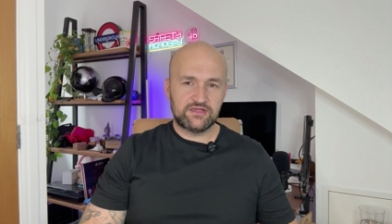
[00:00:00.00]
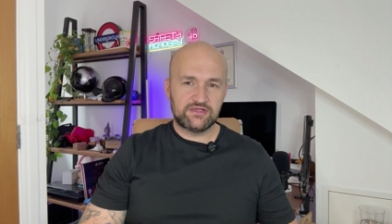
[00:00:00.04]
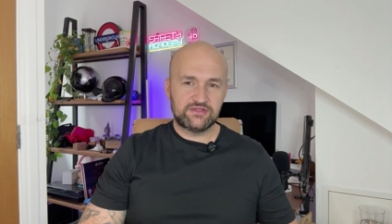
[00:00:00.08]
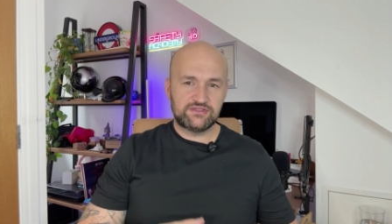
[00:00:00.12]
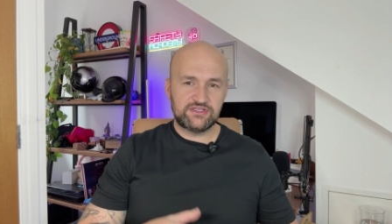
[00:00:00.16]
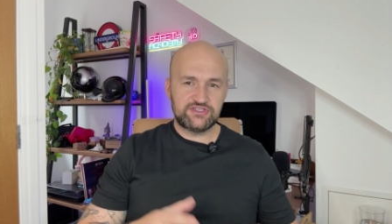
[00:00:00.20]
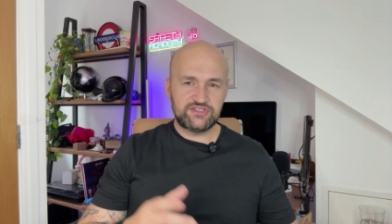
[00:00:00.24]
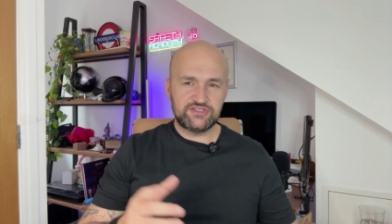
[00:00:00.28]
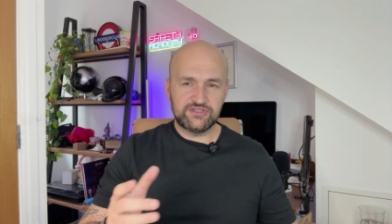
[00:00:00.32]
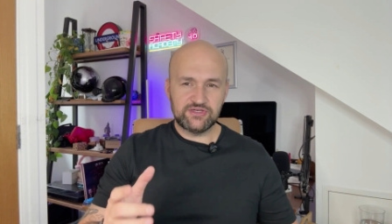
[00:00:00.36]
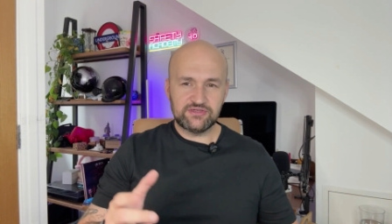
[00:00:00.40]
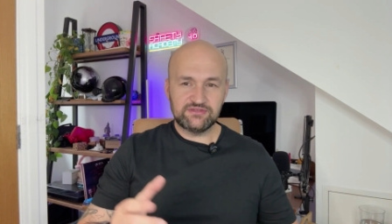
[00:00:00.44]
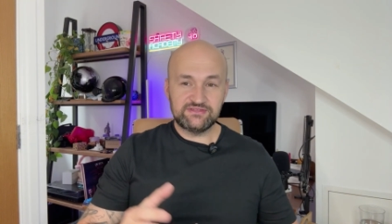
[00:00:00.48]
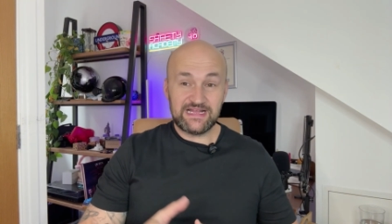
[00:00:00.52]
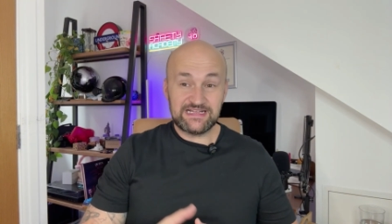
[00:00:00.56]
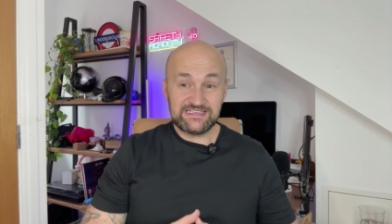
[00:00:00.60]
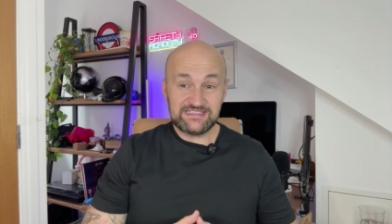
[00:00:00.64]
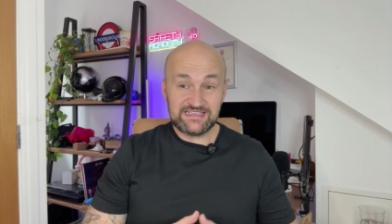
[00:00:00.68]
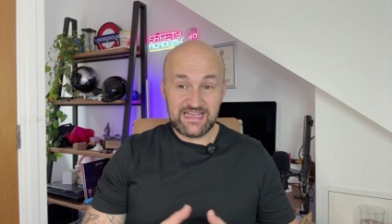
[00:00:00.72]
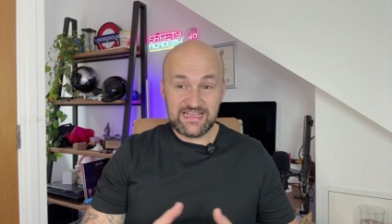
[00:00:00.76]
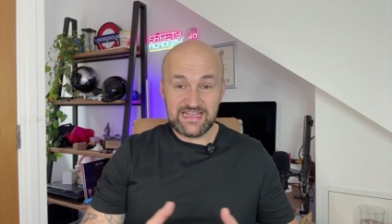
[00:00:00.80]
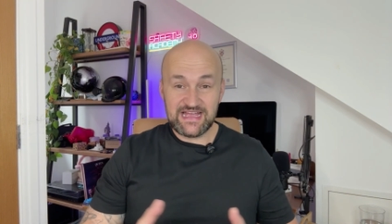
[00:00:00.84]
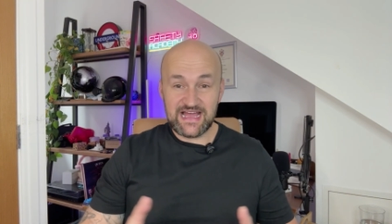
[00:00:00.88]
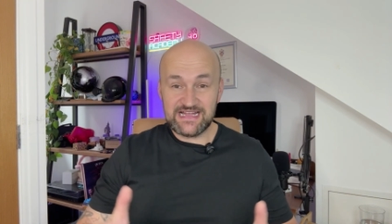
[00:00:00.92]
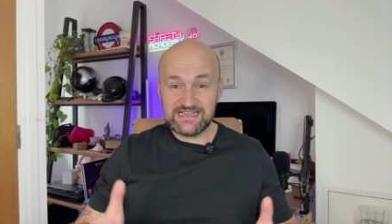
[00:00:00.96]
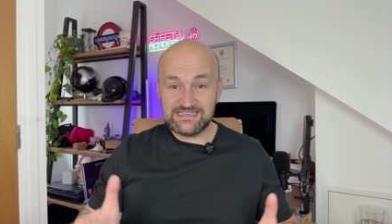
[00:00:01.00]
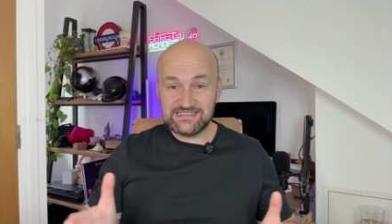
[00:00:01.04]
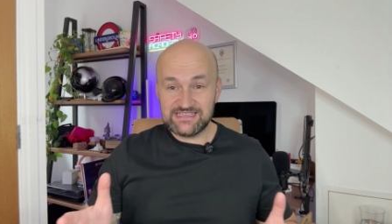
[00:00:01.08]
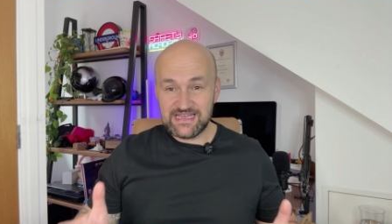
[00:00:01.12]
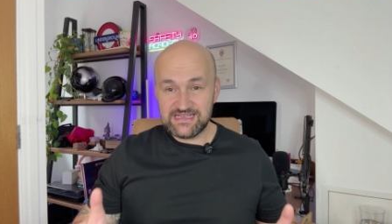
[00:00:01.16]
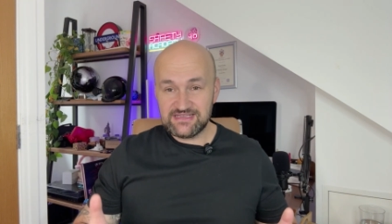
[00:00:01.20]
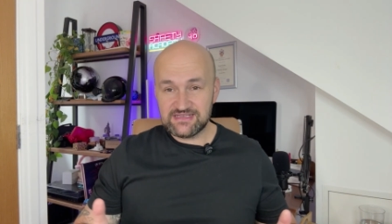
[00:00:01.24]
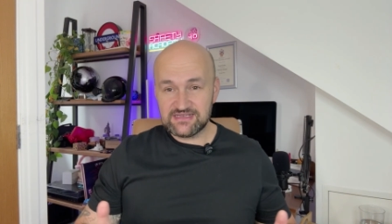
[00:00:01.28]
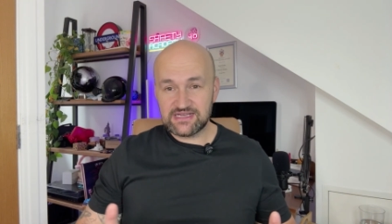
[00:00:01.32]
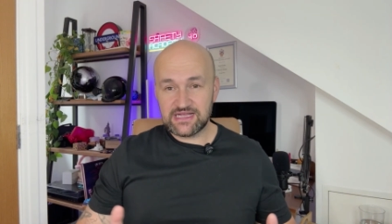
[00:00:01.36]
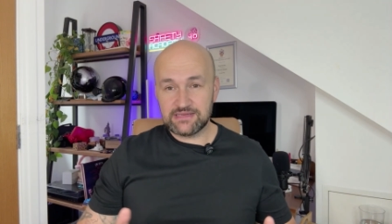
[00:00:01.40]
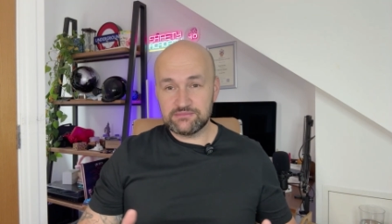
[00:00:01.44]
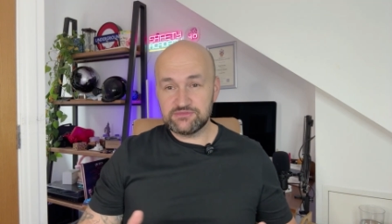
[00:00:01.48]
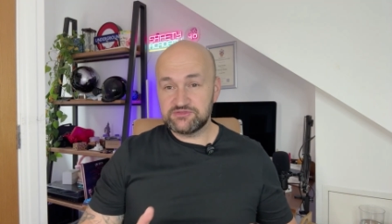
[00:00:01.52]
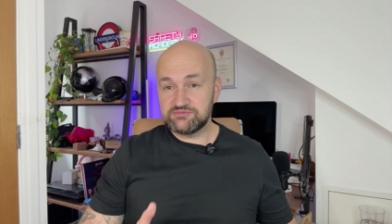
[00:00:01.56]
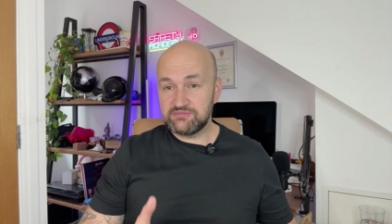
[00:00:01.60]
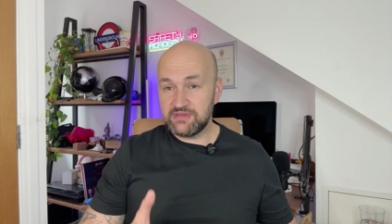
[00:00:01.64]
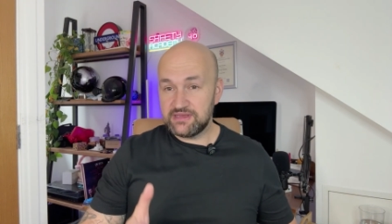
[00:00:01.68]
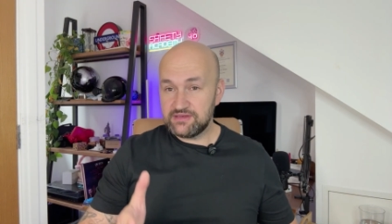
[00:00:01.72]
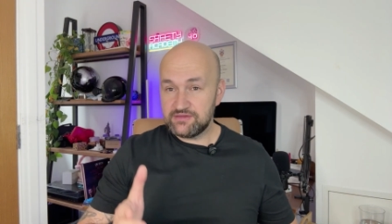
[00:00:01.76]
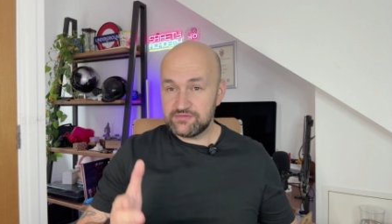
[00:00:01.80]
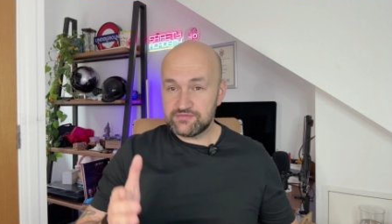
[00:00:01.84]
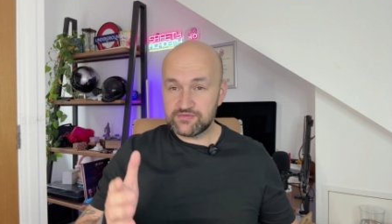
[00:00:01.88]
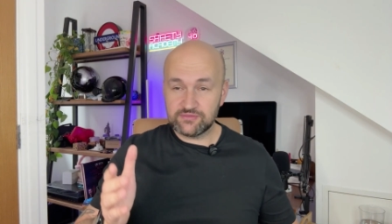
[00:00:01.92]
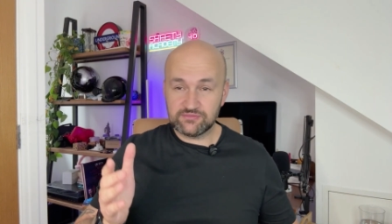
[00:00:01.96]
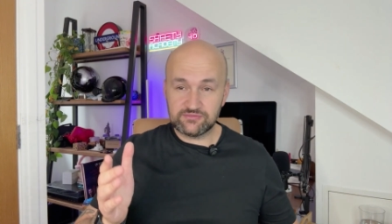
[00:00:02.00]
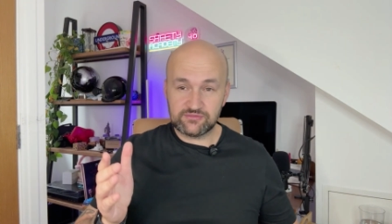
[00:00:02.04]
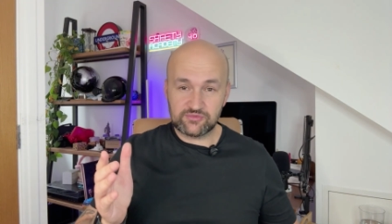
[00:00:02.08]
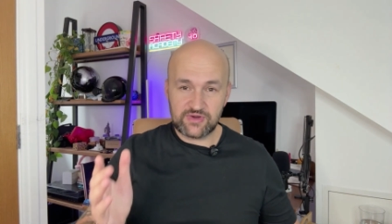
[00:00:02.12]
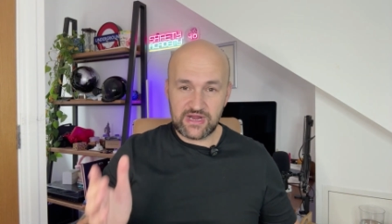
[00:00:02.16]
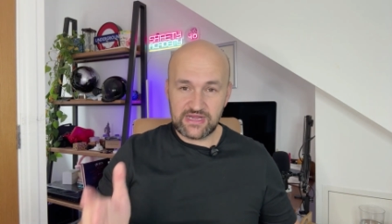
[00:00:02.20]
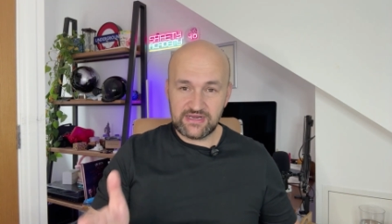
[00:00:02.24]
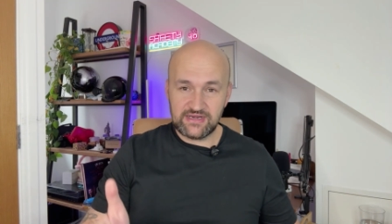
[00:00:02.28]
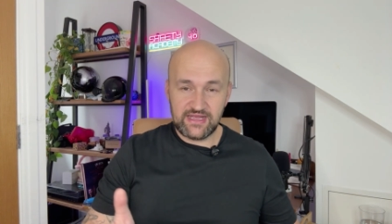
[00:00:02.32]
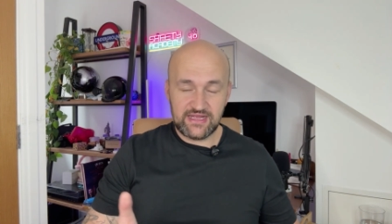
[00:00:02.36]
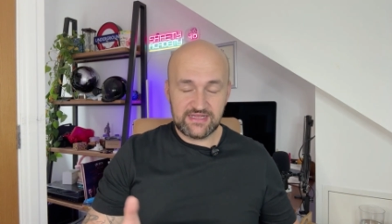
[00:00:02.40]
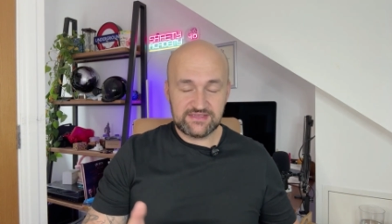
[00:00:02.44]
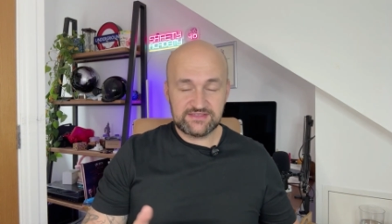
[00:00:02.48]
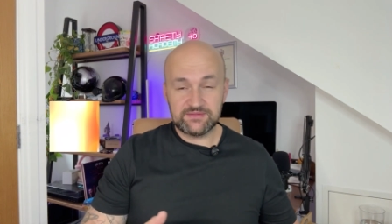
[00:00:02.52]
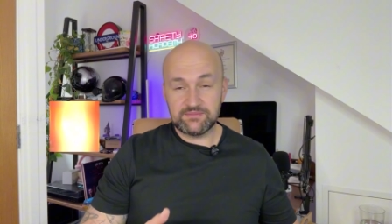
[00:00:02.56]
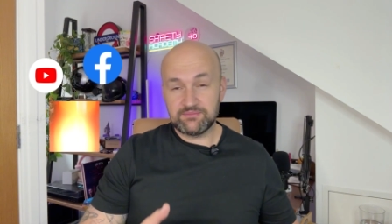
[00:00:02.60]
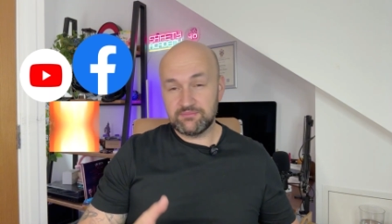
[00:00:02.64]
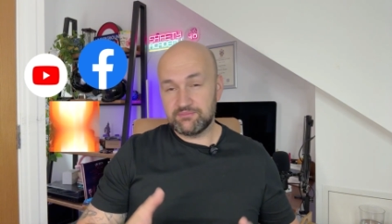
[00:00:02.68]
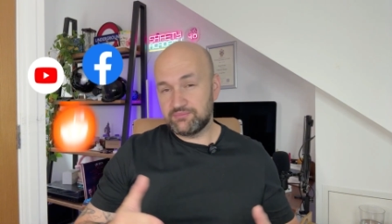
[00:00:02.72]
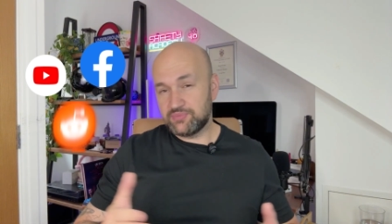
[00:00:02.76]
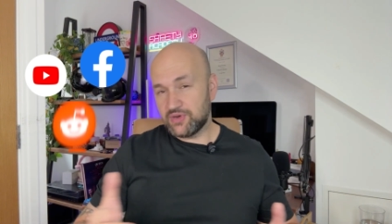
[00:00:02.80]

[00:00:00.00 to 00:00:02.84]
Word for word: Did you know that AI data comes mainly from Reddit,